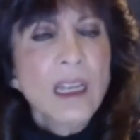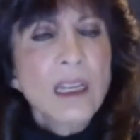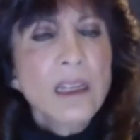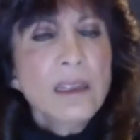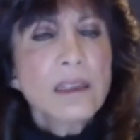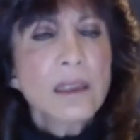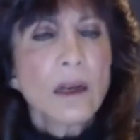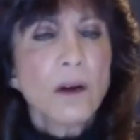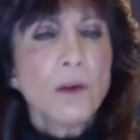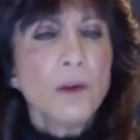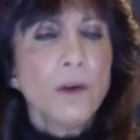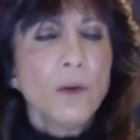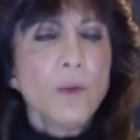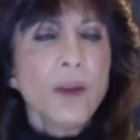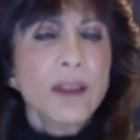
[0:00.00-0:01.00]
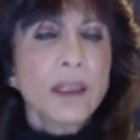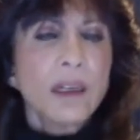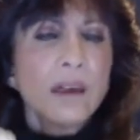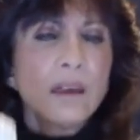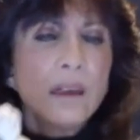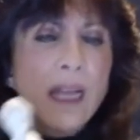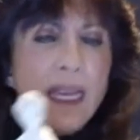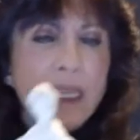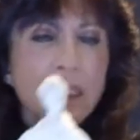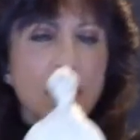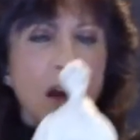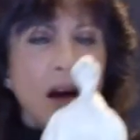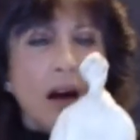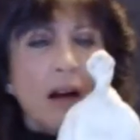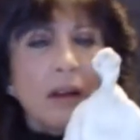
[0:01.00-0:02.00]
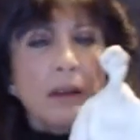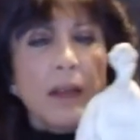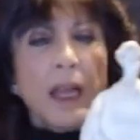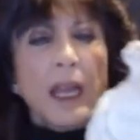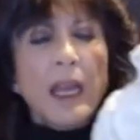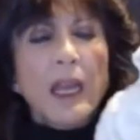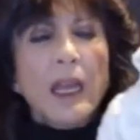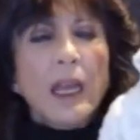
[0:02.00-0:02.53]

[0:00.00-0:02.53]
So with a clay doll,